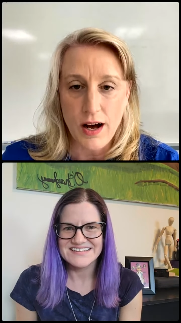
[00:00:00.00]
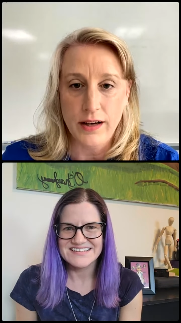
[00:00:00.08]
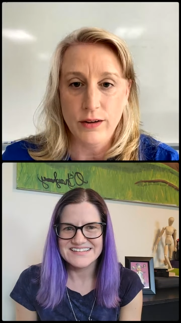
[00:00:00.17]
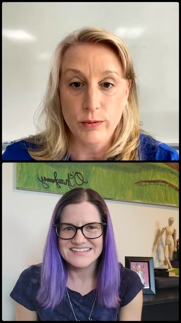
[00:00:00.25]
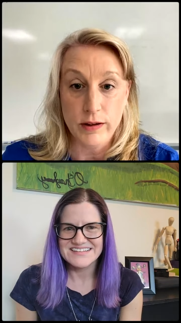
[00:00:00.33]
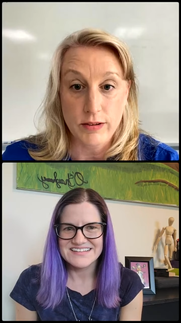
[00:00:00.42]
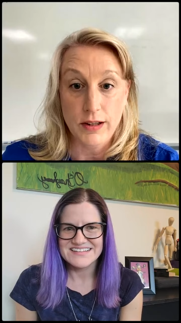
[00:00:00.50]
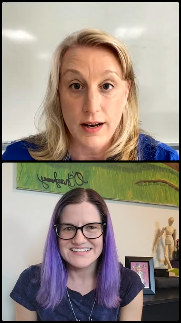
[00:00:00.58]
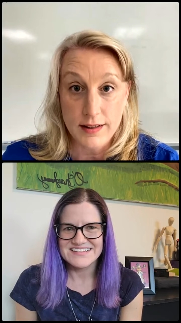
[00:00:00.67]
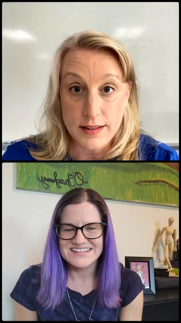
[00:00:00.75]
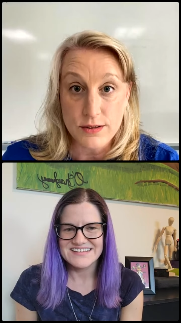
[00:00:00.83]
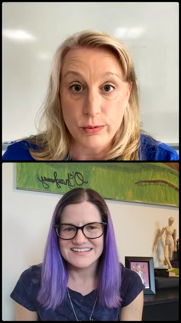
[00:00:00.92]
Speaker 1: I know we have a lot
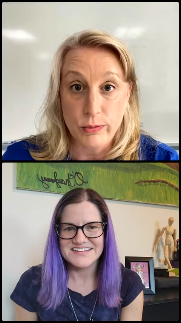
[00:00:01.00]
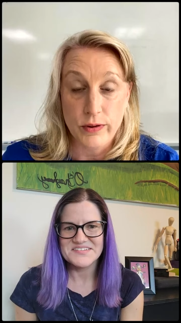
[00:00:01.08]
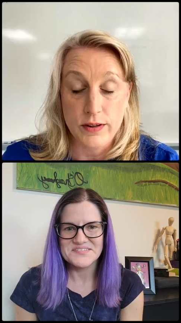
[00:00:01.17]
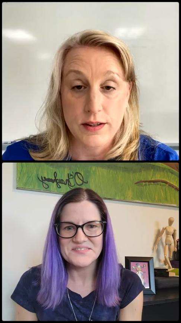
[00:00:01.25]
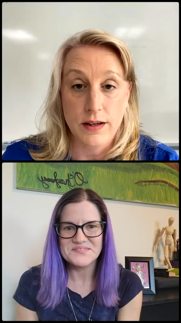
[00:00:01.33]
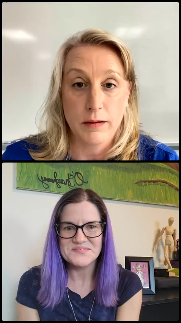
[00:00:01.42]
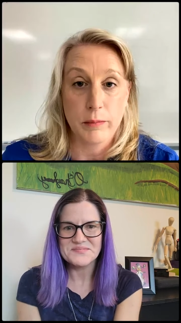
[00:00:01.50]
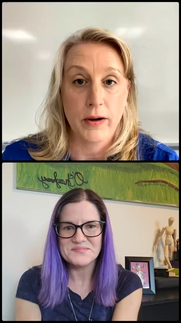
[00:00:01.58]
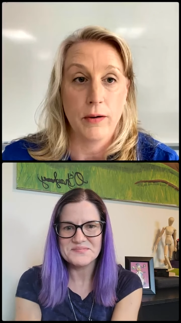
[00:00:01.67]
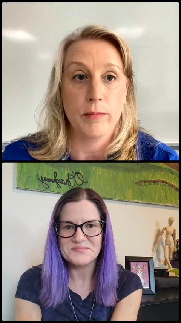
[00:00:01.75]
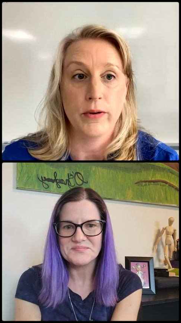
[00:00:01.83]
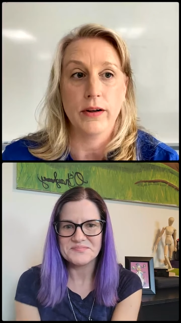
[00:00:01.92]
of things we want to talk
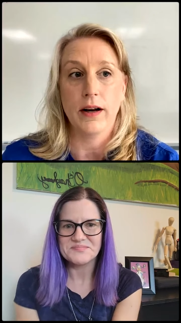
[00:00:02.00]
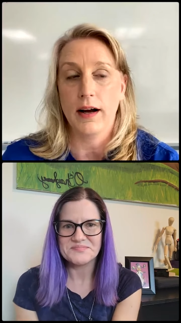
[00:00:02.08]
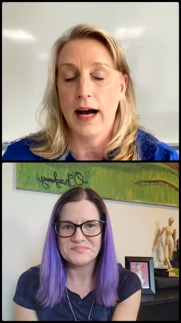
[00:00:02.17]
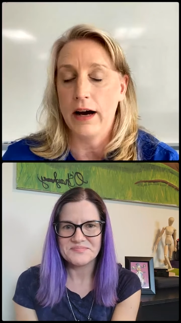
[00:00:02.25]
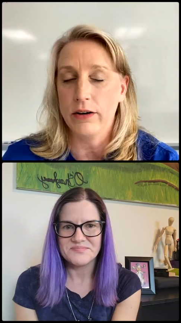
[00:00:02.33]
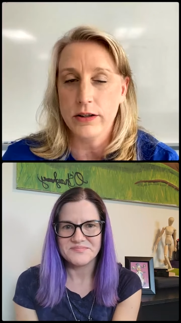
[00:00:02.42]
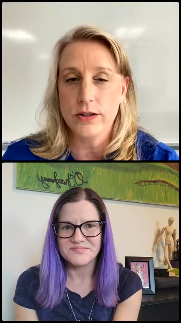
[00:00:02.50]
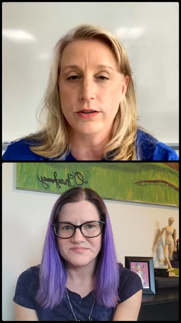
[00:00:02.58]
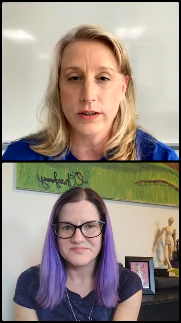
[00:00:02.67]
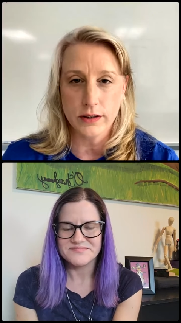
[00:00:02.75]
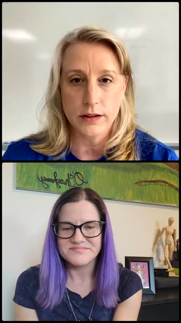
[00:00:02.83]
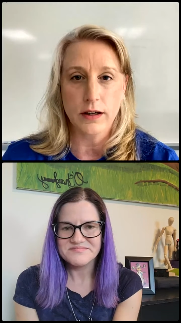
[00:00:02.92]
about, but how did you
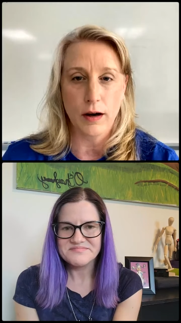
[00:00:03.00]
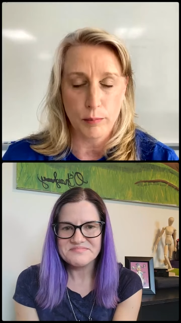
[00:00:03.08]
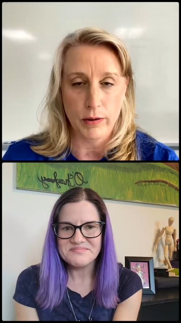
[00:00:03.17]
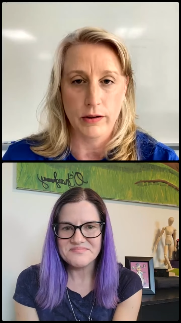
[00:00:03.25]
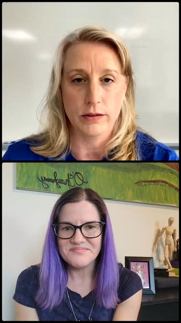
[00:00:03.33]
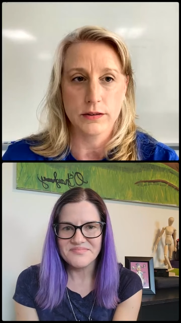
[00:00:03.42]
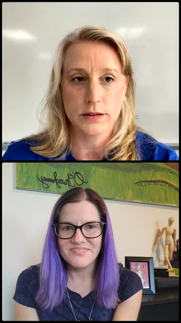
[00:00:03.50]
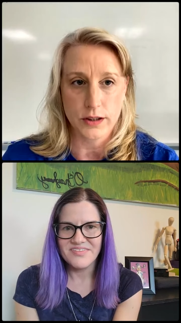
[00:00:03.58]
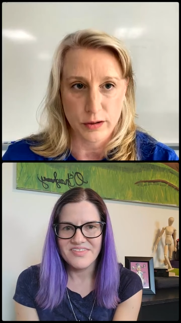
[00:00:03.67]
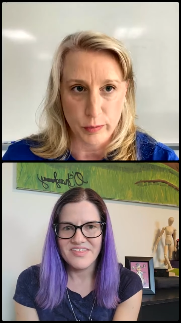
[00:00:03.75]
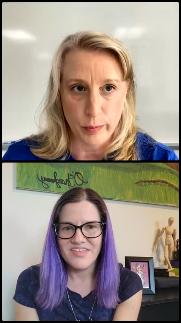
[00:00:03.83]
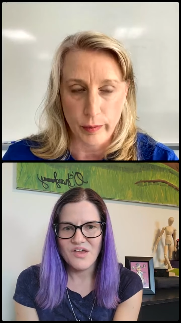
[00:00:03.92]
hear about
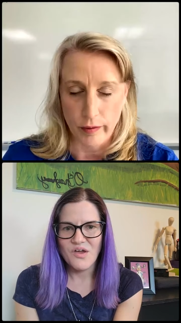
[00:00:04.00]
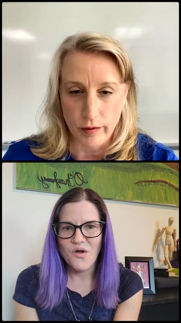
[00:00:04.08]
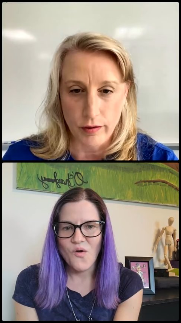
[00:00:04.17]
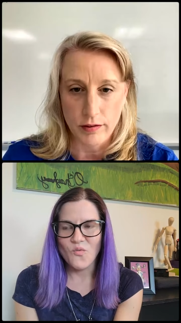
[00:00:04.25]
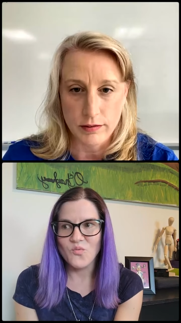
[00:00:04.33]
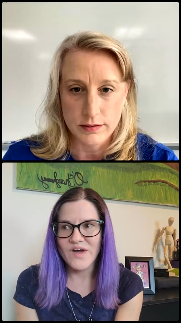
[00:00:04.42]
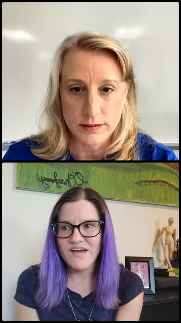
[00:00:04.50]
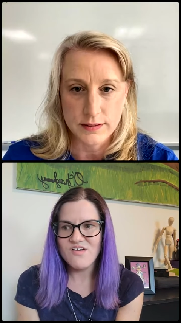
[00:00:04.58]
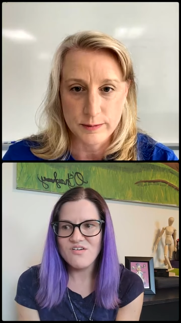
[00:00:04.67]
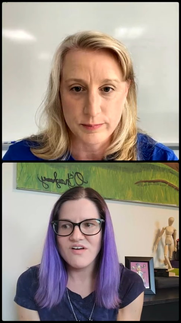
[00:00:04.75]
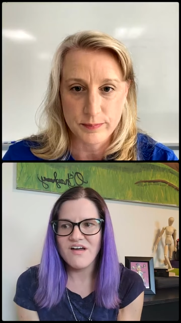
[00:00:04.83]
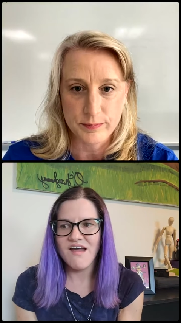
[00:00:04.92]
ThermApparel?
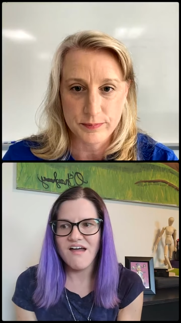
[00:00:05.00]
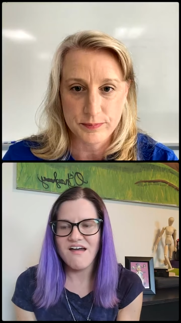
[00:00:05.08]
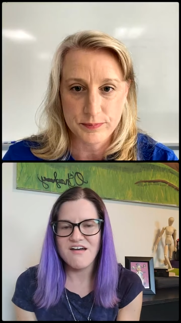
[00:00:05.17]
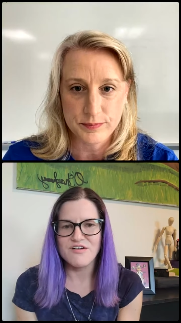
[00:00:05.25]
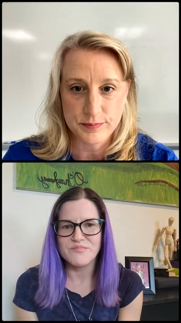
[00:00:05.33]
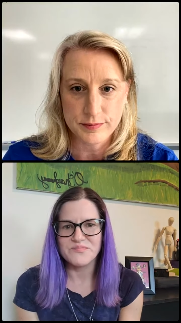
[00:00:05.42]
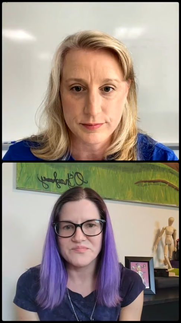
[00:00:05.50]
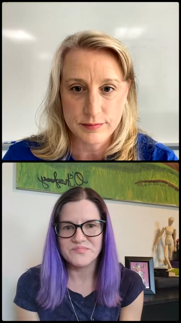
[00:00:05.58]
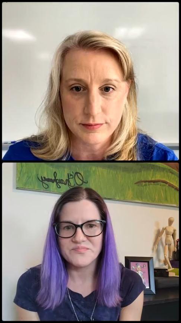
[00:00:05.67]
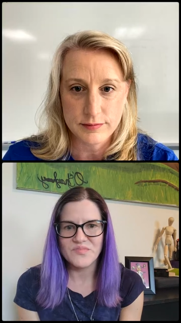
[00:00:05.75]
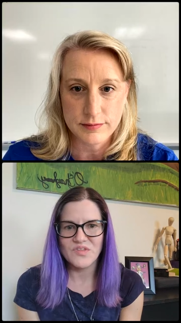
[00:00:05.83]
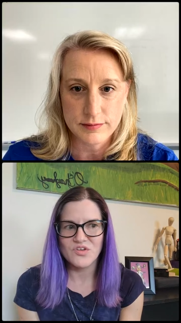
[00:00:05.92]
Well, um,
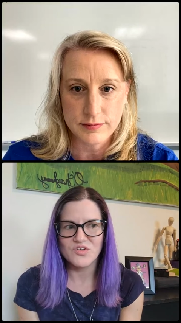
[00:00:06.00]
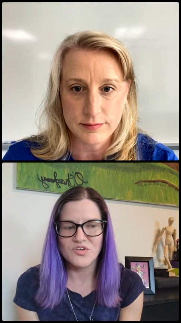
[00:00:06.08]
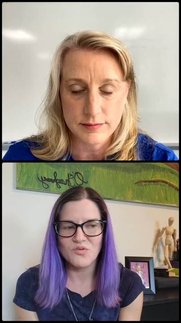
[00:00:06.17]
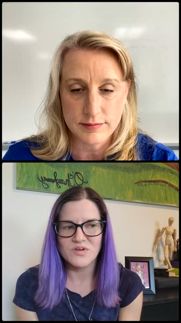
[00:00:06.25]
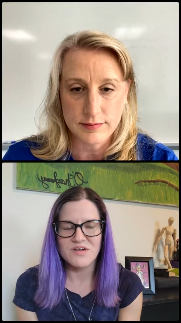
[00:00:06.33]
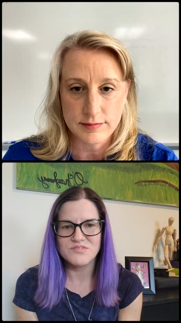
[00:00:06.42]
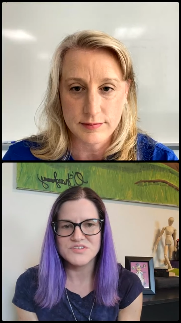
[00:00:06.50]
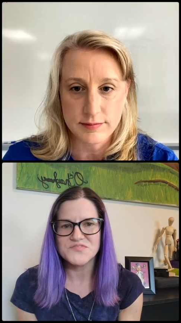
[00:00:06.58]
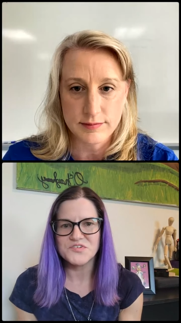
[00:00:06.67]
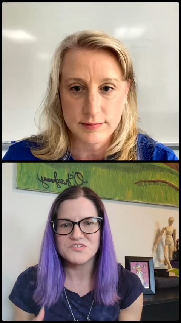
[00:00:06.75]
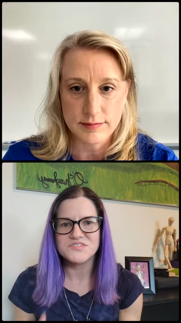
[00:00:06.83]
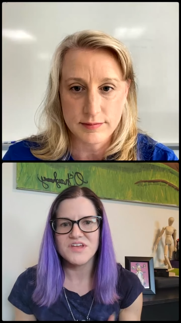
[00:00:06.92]
Speaker 2: you know, when I was
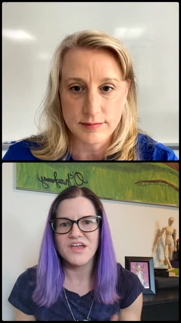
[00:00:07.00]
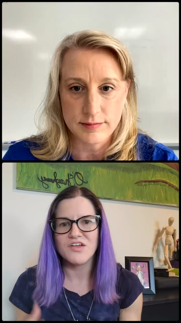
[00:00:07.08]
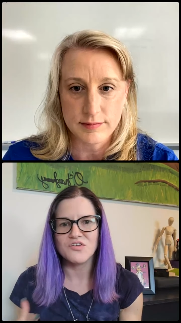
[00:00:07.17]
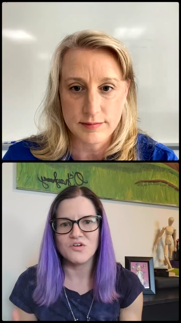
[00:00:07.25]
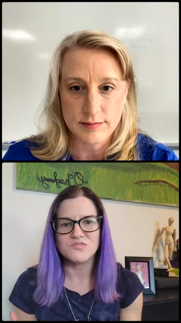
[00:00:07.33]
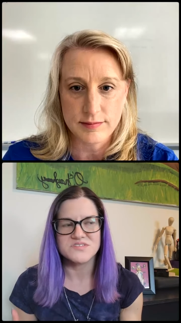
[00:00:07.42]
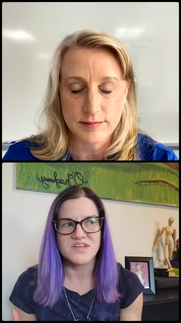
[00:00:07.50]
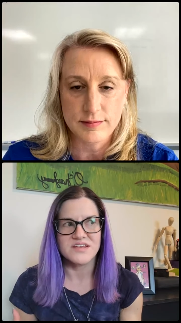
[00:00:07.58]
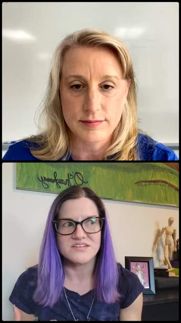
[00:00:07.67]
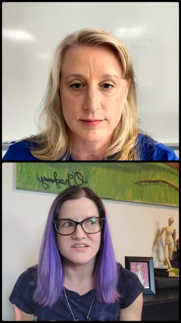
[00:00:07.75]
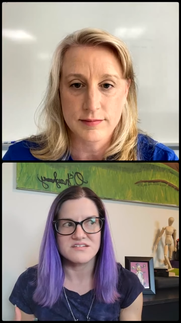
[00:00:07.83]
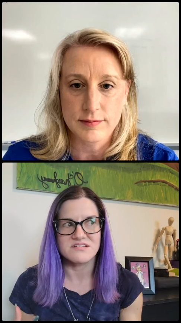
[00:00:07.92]
first diagnosed, I
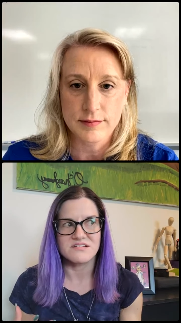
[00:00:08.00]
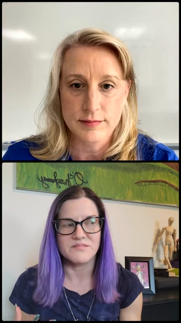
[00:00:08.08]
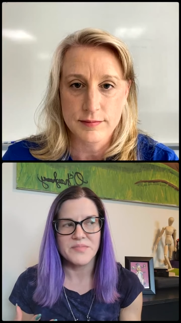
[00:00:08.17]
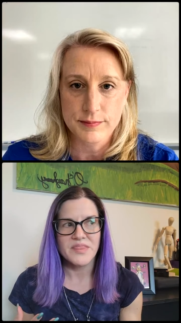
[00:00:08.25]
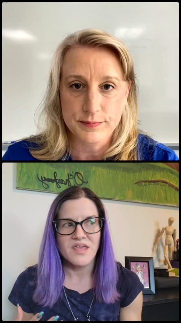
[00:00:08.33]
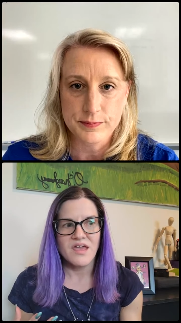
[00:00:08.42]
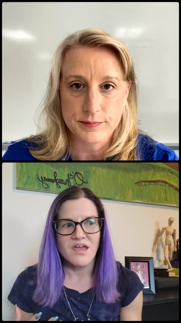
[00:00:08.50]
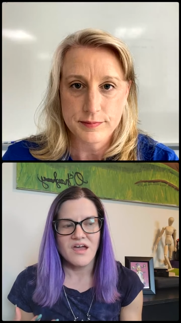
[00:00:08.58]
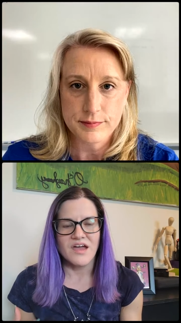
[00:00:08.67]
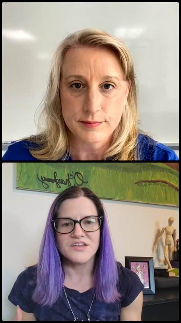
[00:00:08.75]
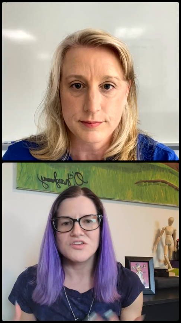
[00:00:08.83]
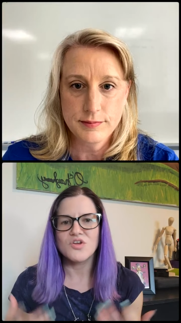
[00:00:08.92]
didn't
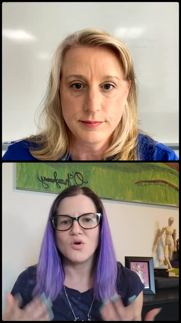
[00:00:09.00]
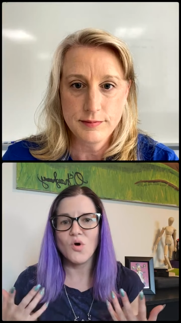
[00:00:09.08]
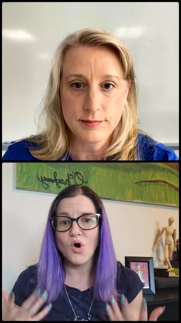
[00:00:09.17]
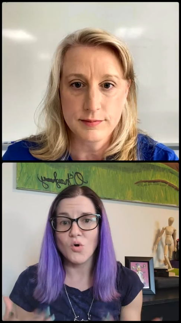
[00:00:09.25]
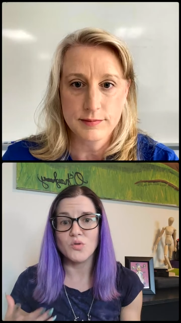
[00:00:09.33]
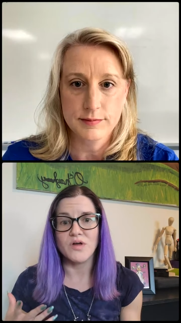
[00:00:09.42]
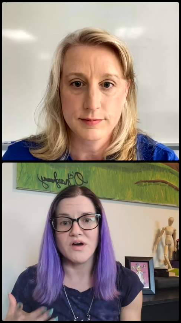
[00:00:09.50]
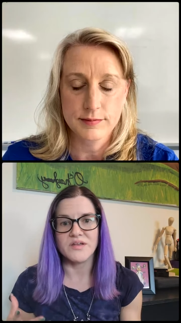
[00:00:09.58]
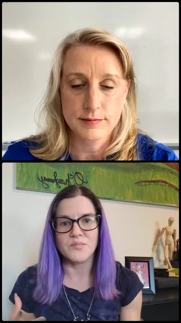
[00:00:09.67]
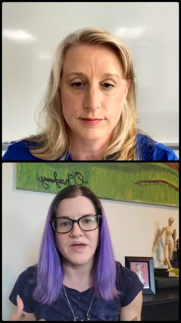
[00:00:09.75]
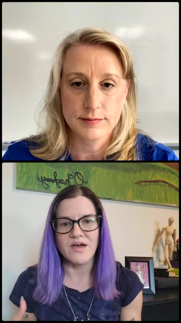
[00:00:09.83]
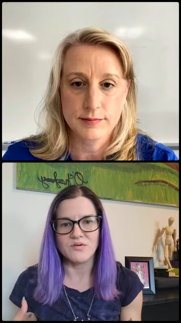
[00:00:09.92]
I didn't know a whole lot
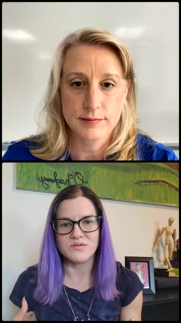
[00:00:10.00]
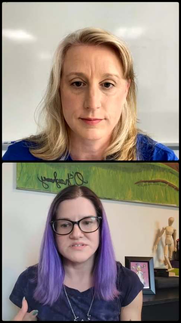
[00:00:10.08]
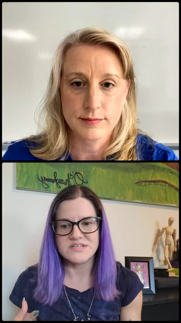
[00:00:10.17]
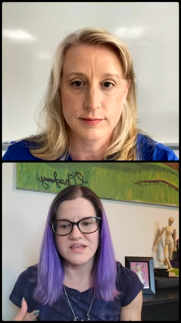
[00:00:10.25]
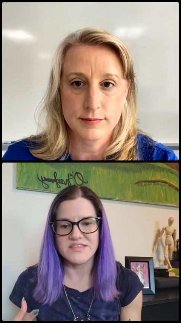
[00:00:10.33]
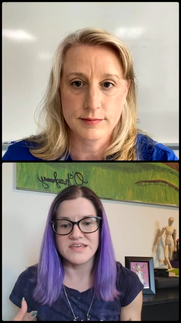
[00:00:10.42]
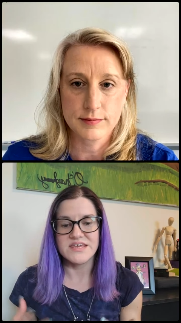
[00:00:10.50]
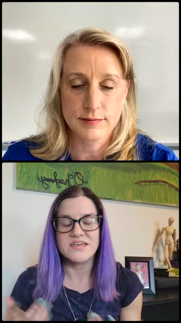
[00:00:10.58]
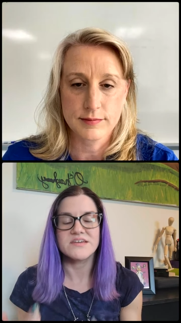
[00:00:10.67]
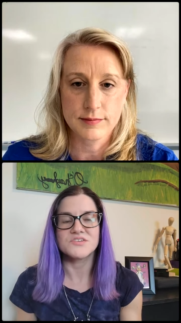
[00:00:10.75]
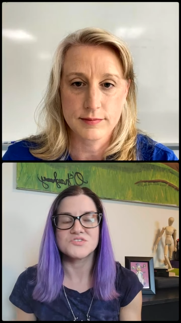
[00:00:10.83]
about the heat